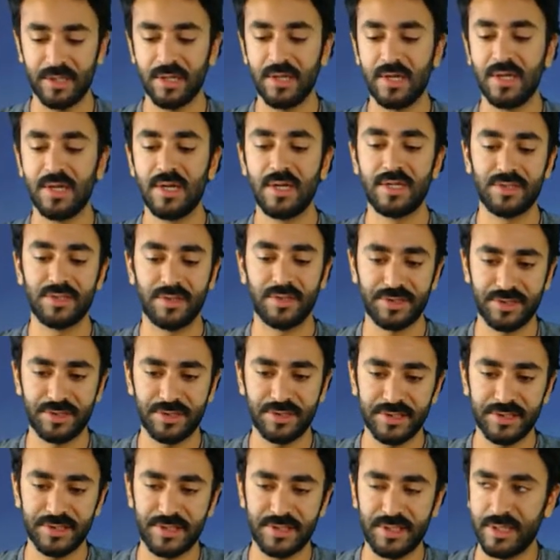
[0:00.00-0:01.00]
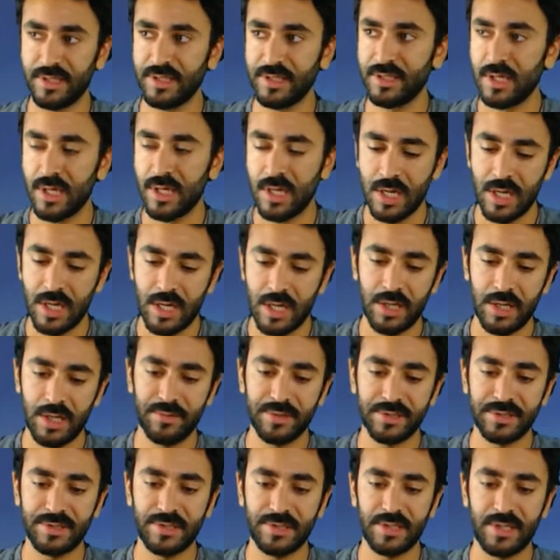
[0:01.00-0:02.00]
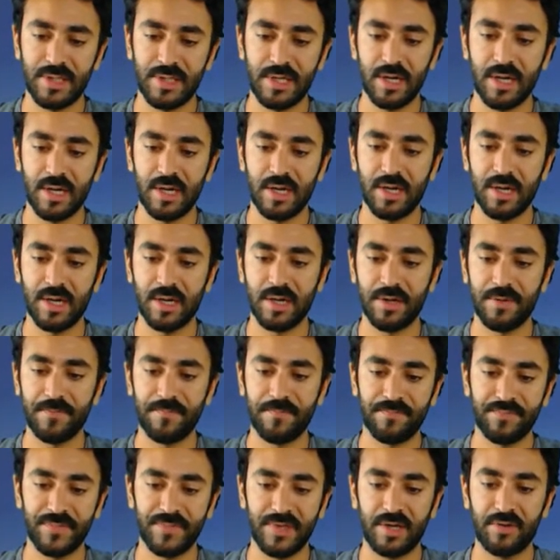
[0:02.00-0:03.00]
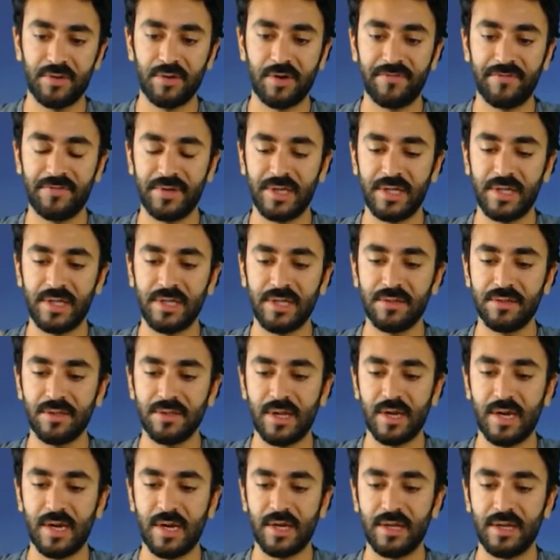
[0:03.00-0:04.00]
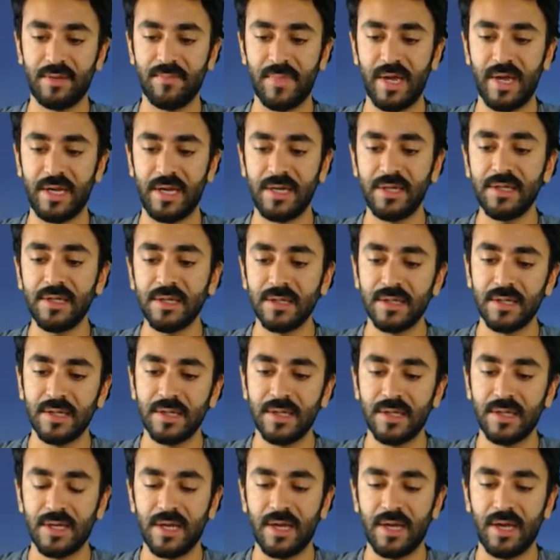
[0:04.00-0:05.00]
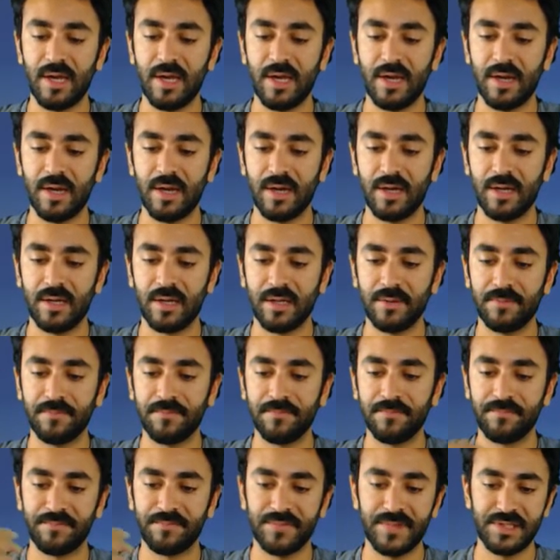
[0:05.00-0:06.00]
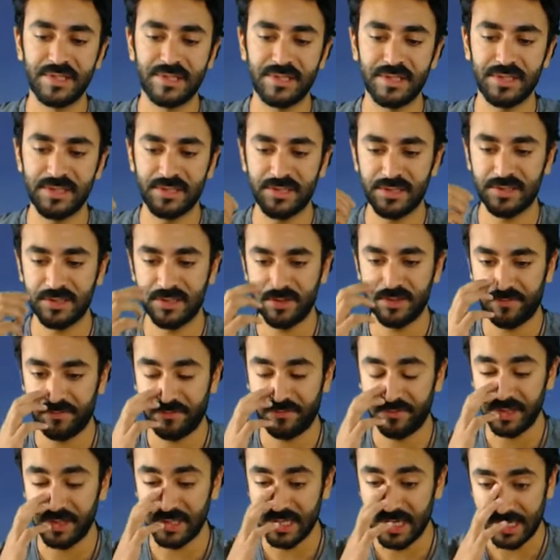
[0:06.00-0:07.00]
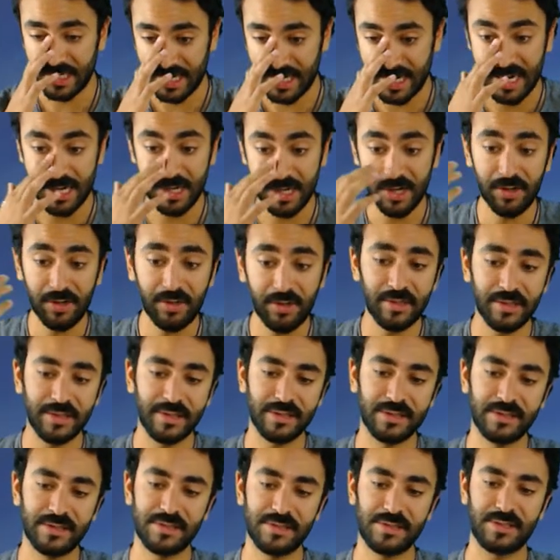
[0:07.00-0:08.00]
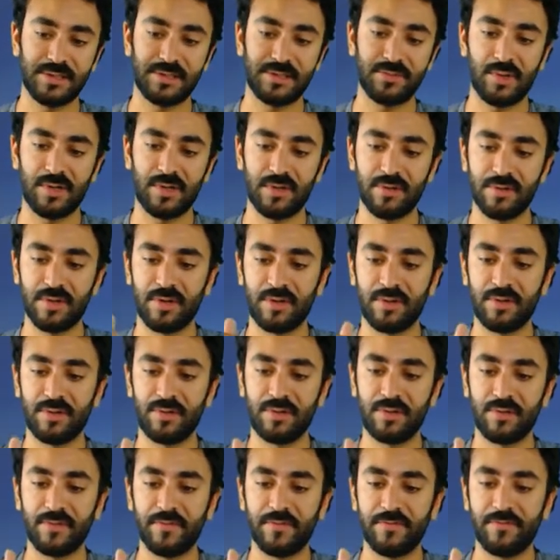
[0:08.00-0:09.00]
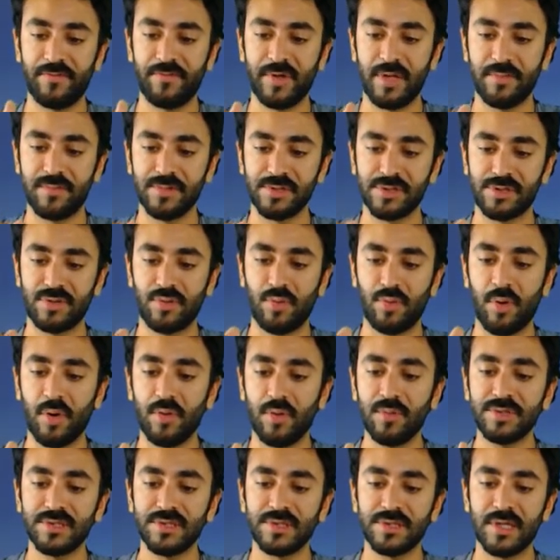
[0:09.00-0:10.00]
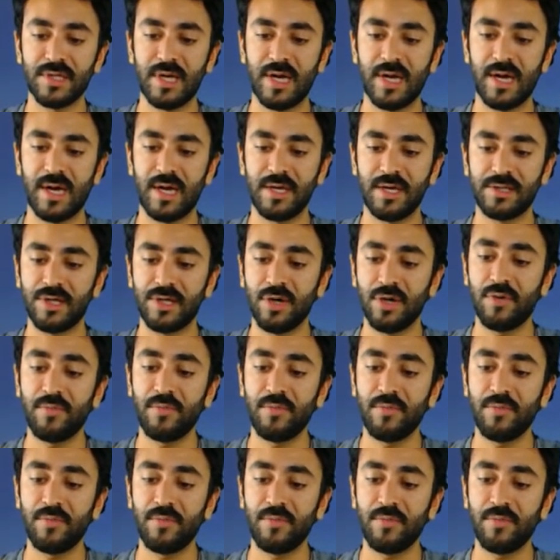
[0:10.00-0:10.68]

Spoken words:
So now let's get started. So as you can see, here is the graffiti that I made. This is Frida Kahlo, and this is one of her famous